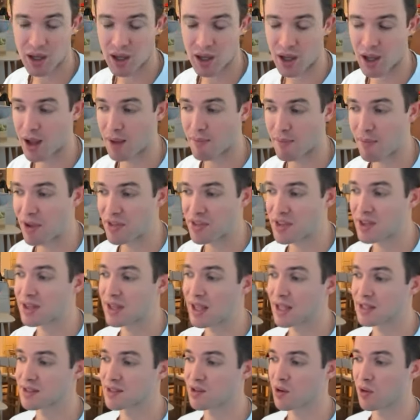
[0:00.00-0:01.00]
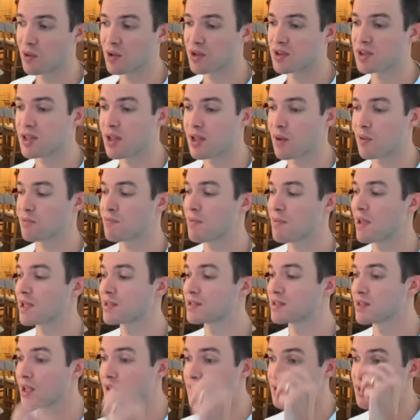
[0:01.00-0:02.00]
I think that's the only thing that would make
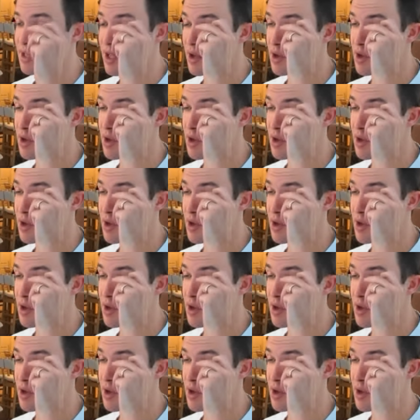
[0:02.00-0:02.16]
sense.